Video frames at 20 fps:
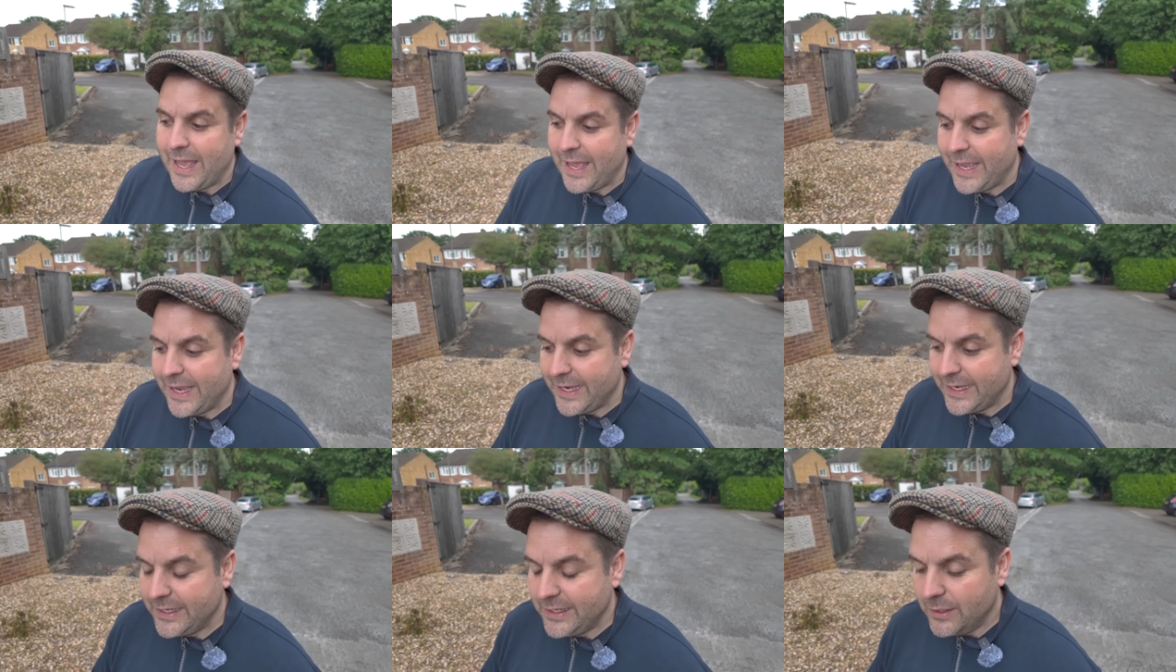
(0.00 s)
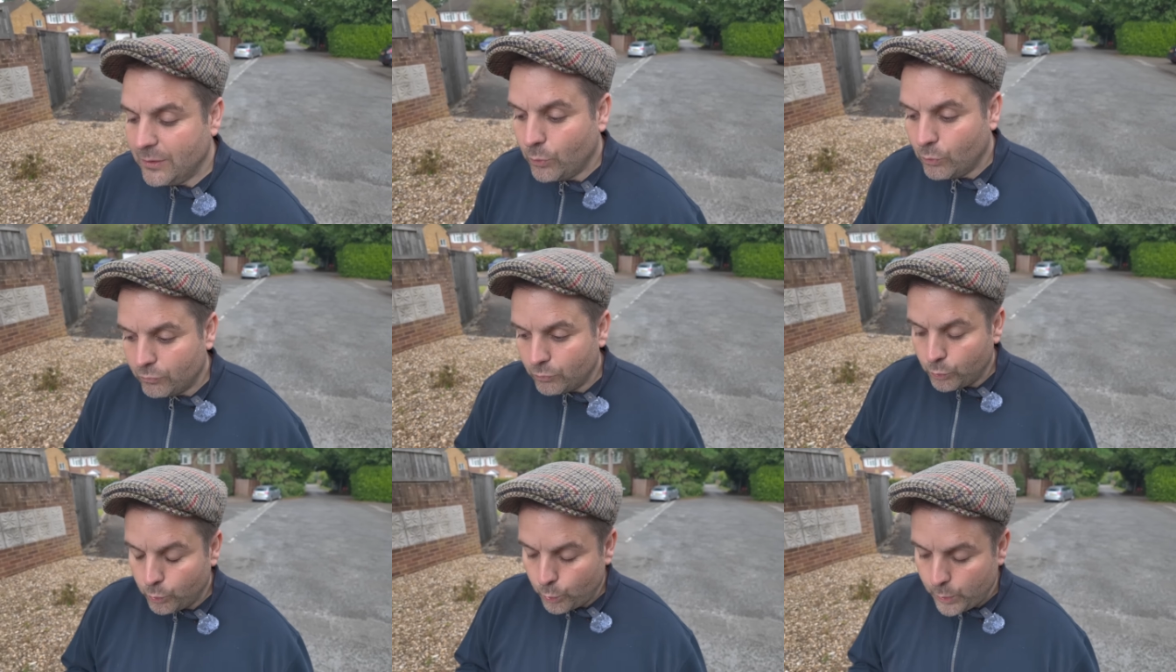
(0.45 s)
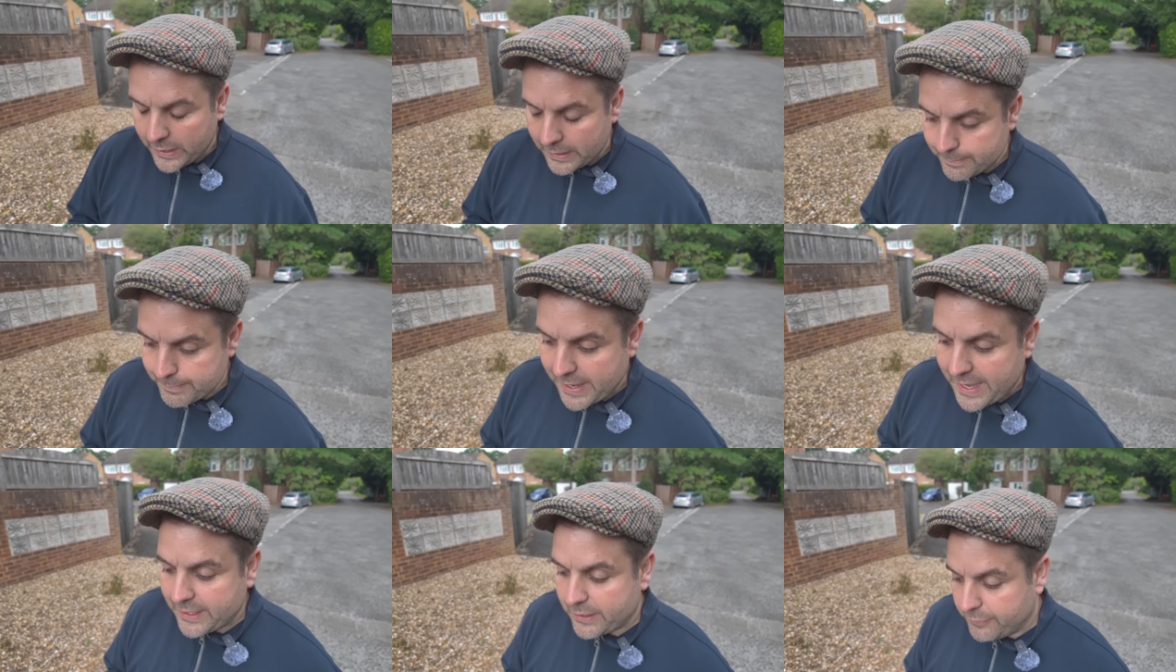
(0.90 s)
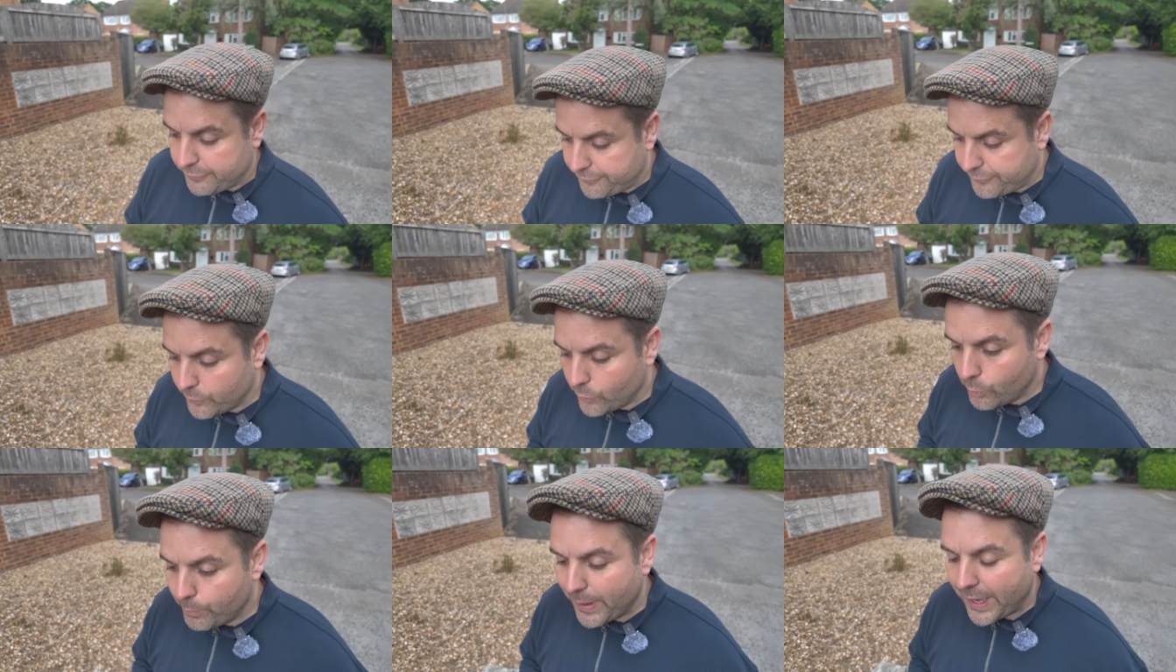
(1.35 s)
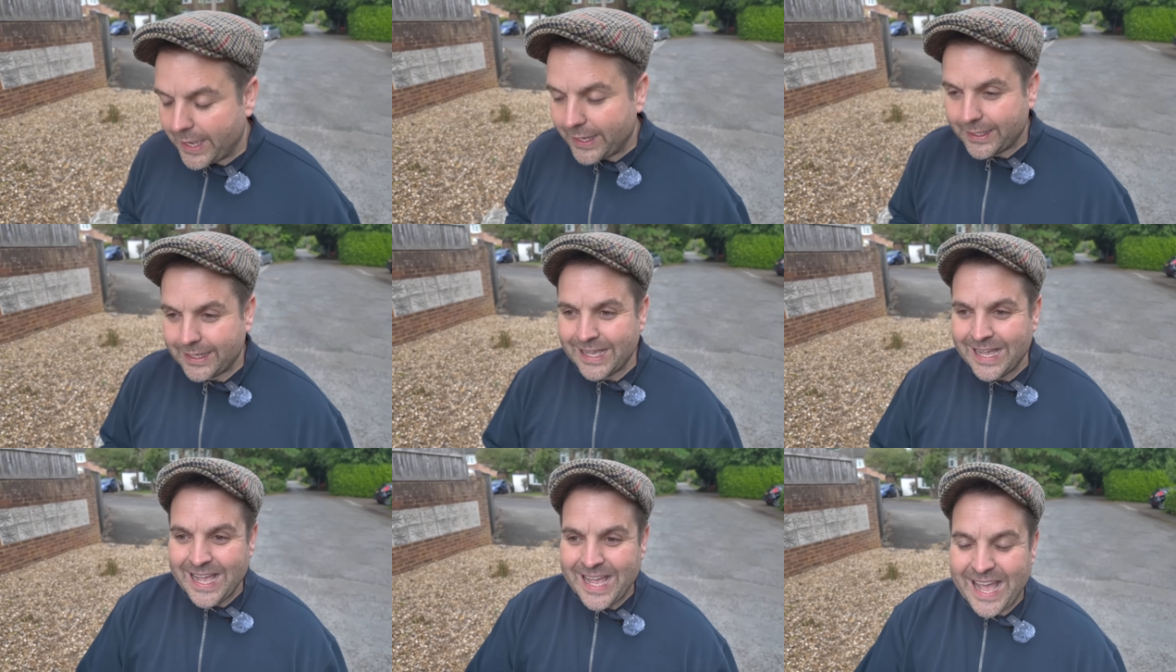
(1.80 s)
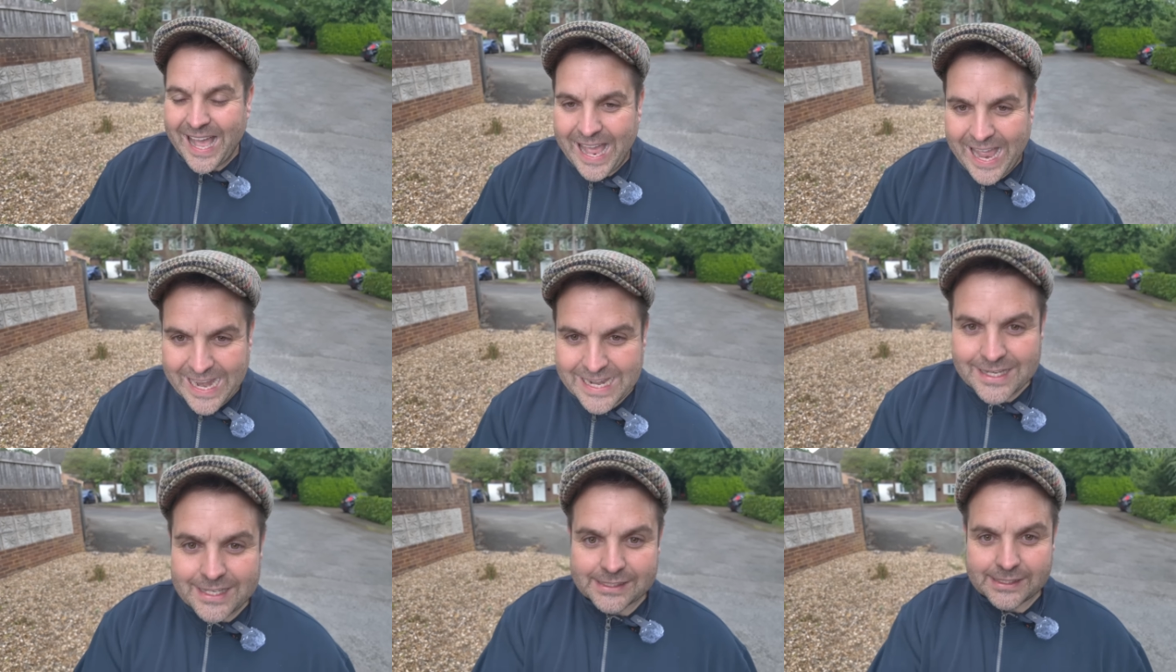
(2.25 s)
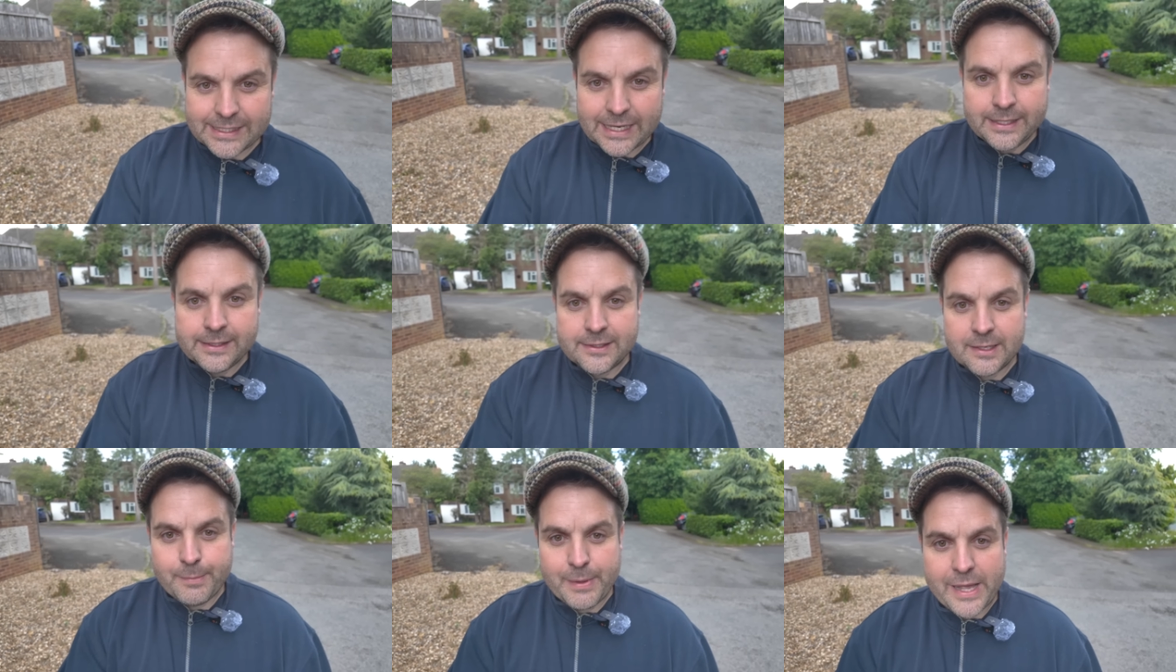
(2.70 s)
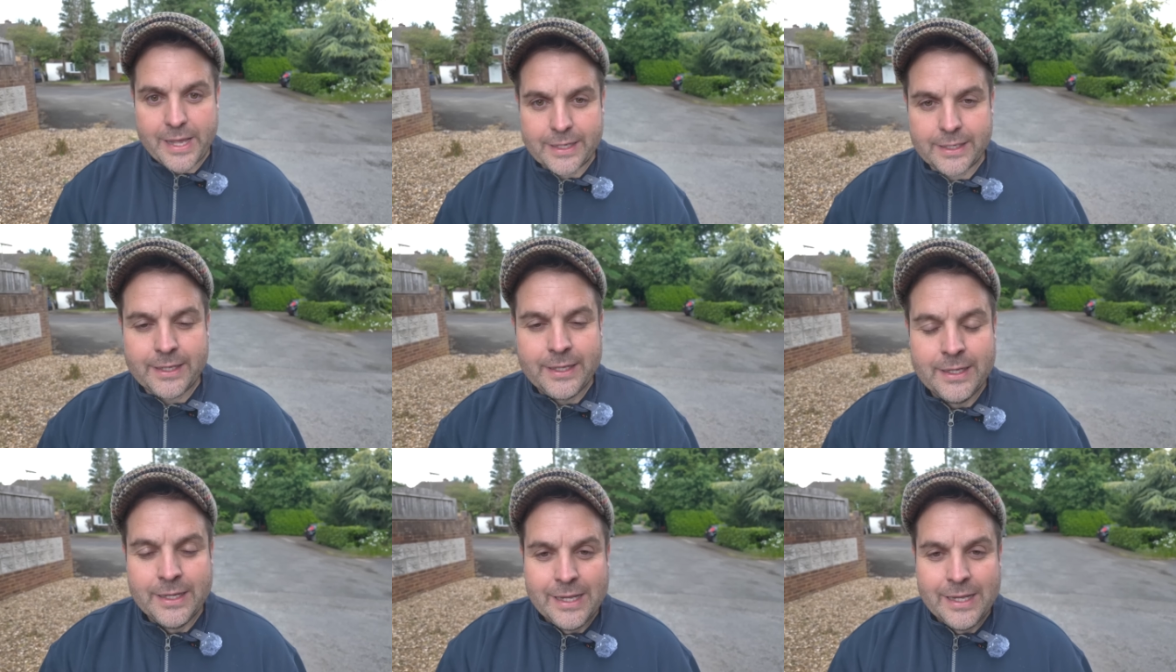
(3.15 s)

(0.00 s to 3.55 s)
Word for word: a wing back, a full back, and a centre back,